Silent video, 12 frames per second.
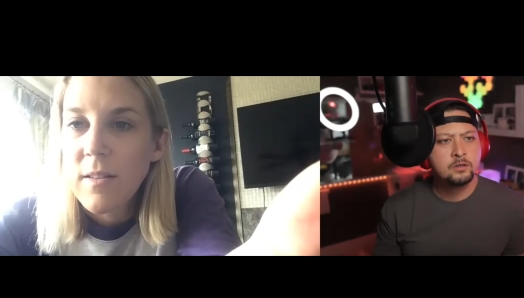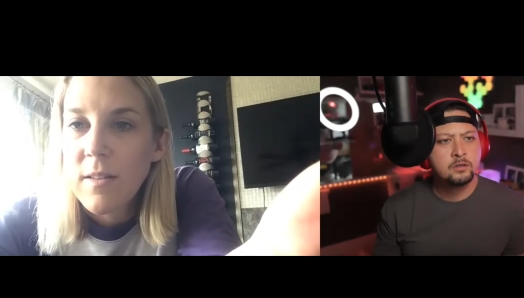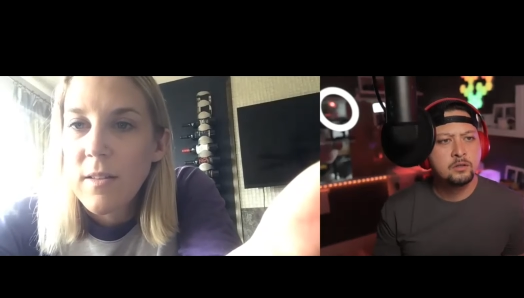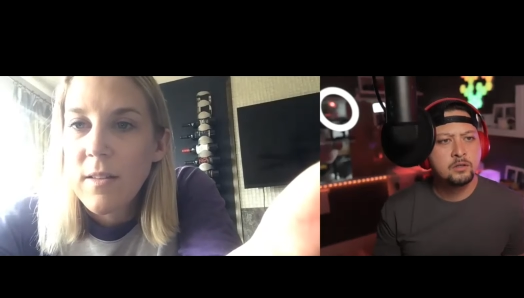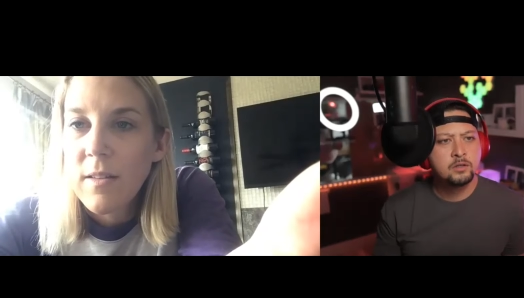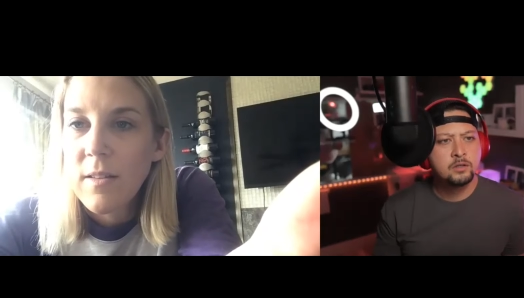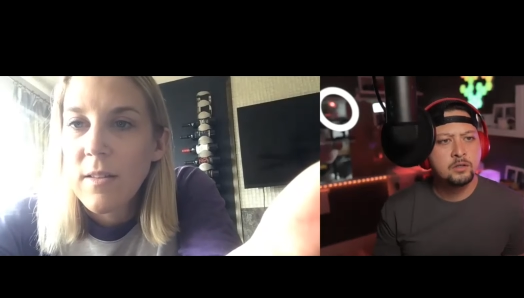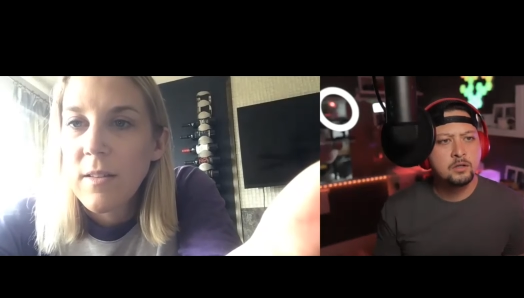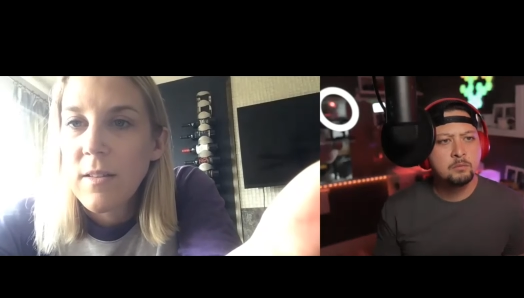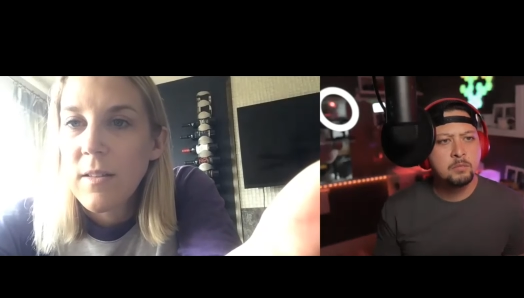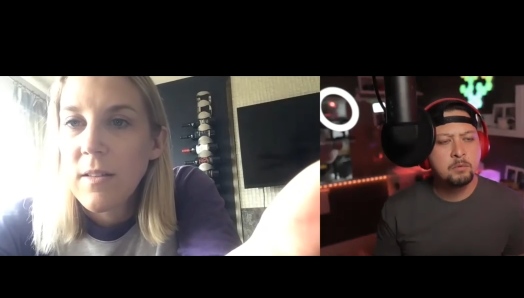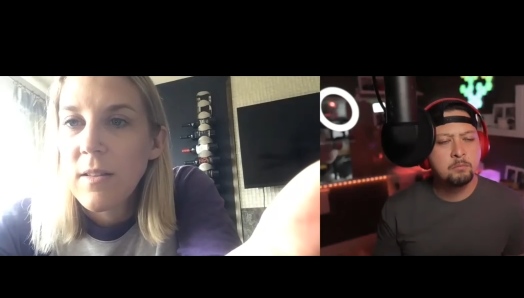
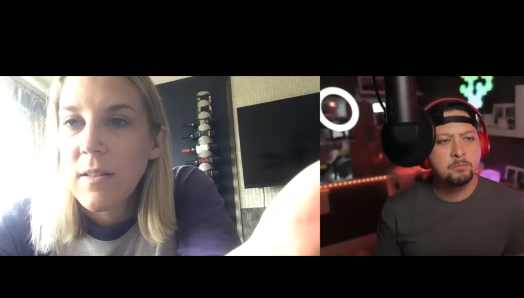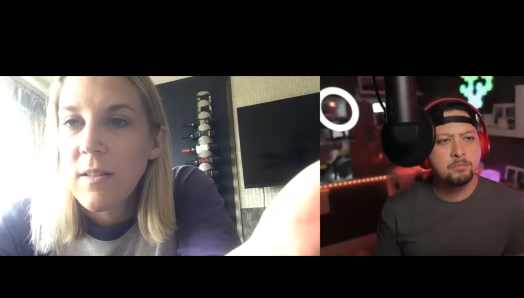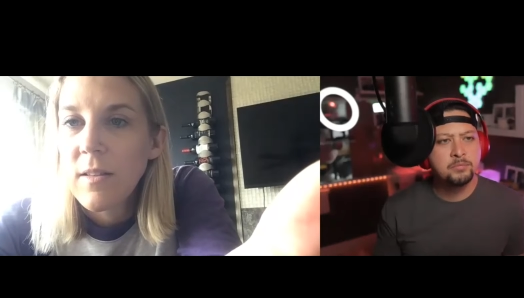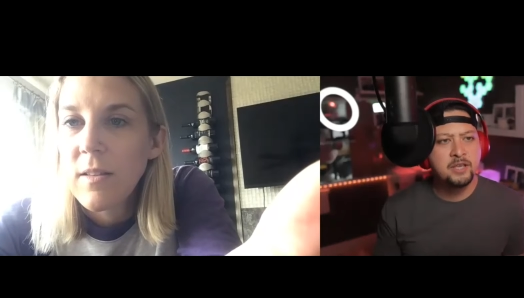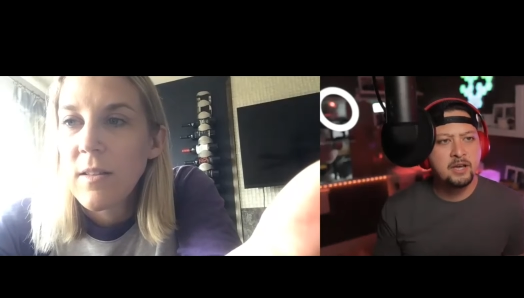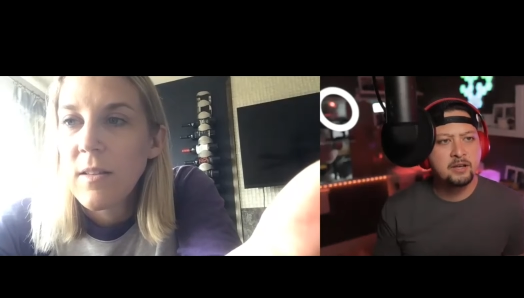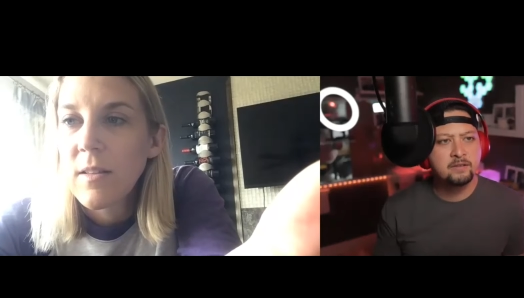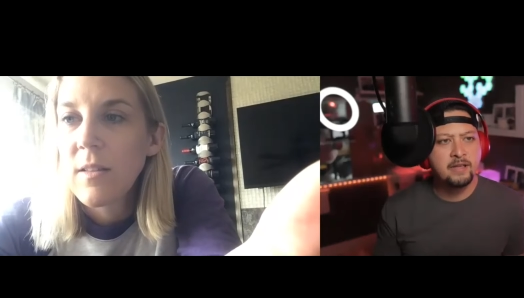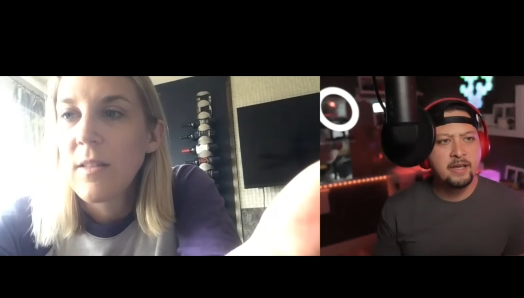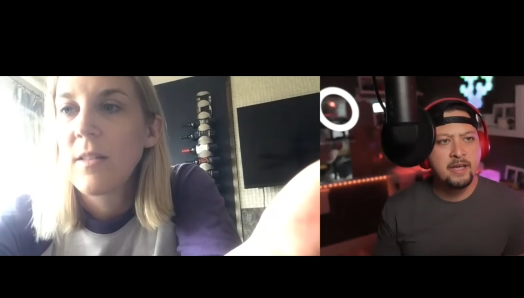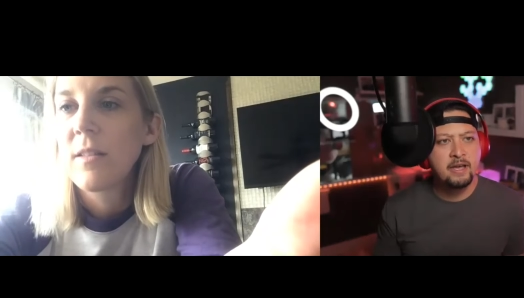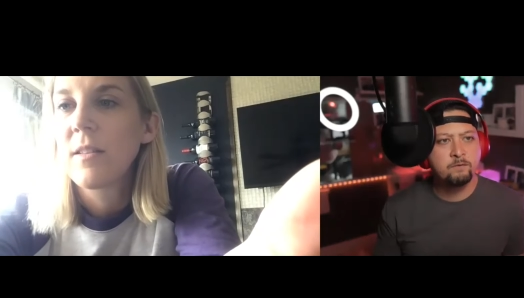Speaker 1: Um, yeah, because I
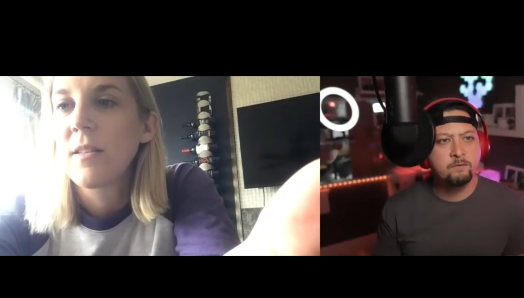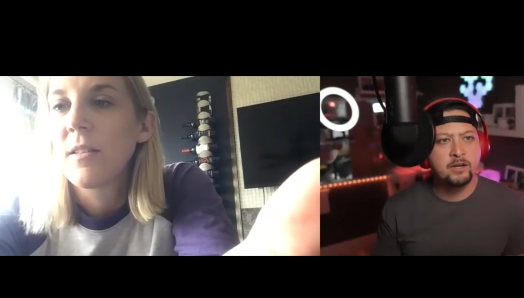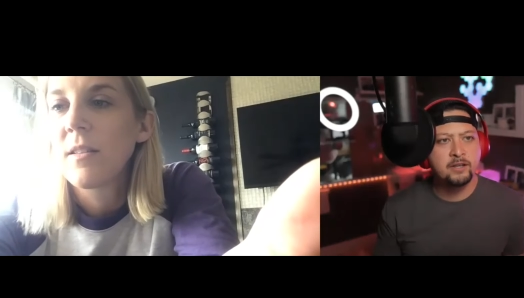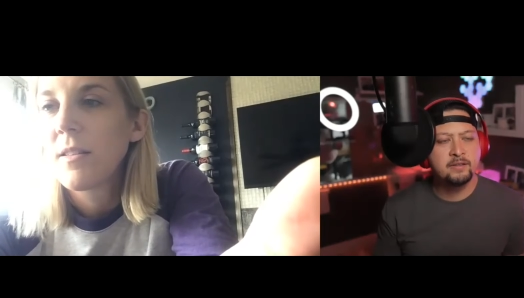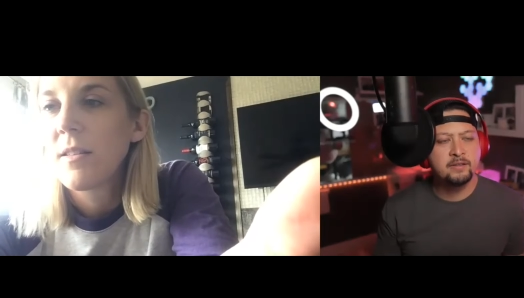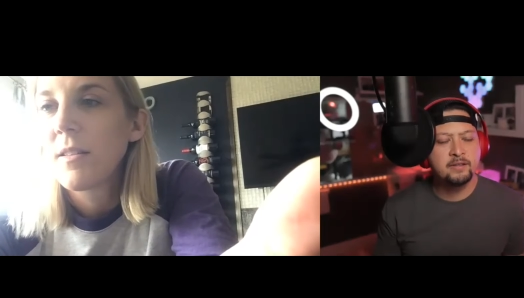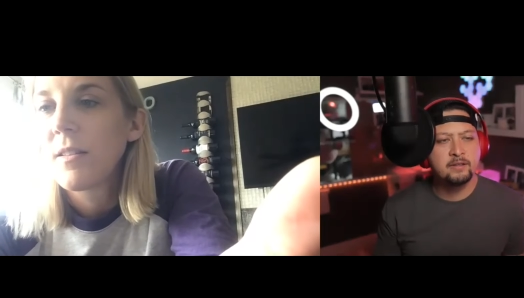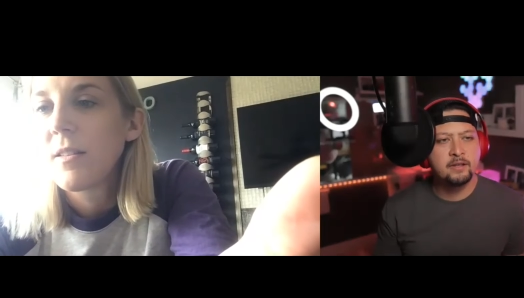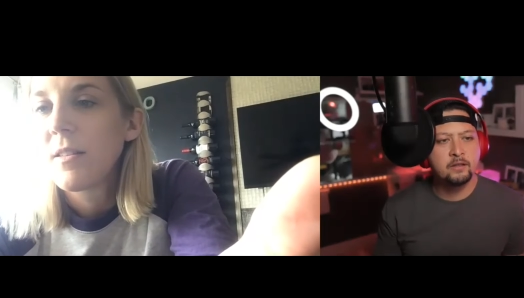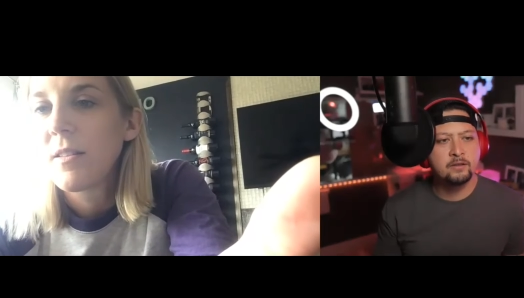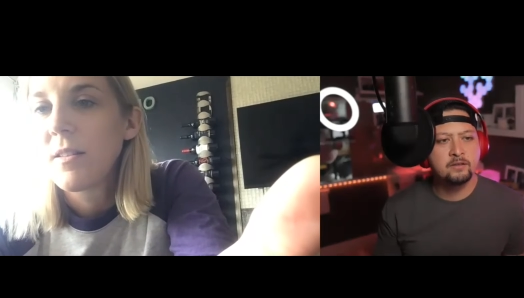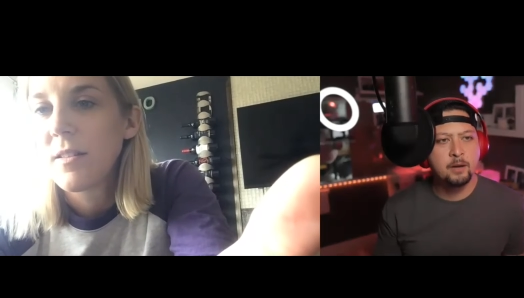have when I sit
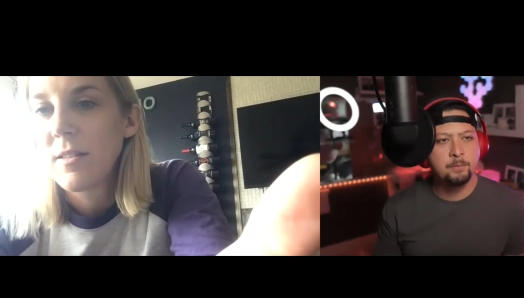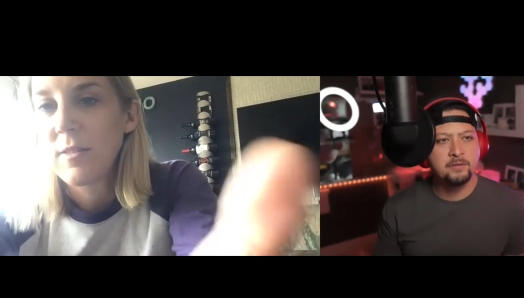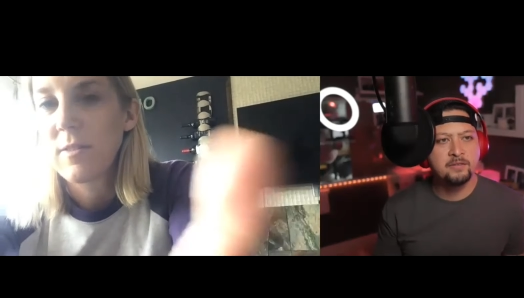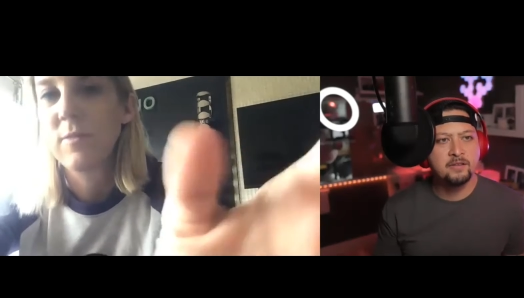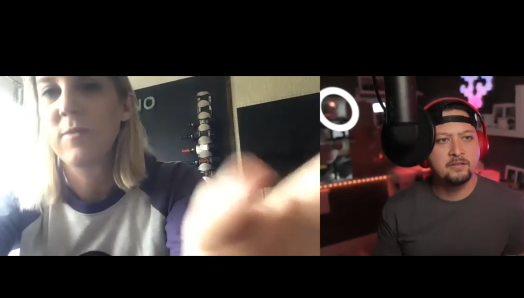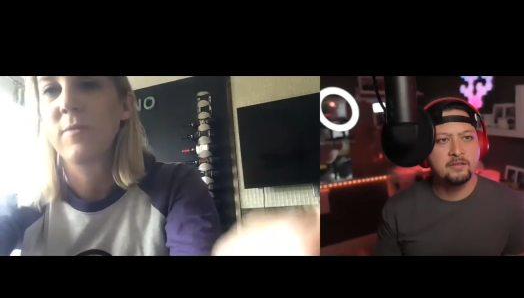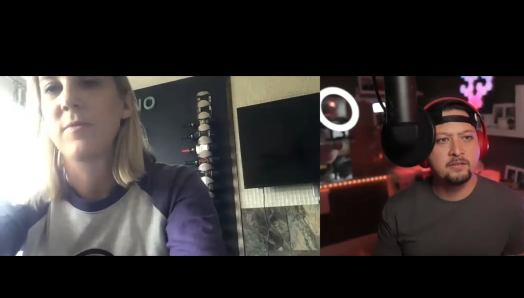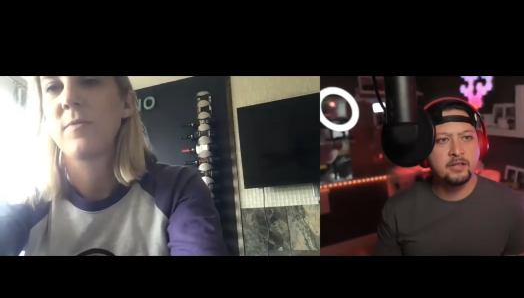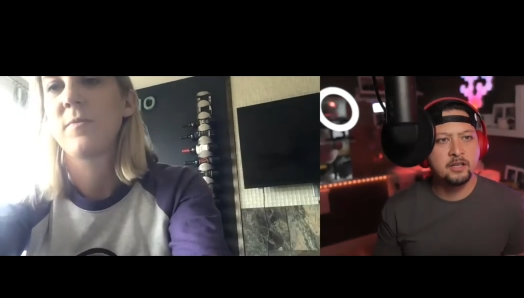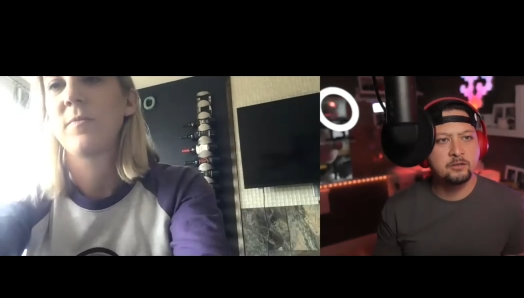on the top, it says select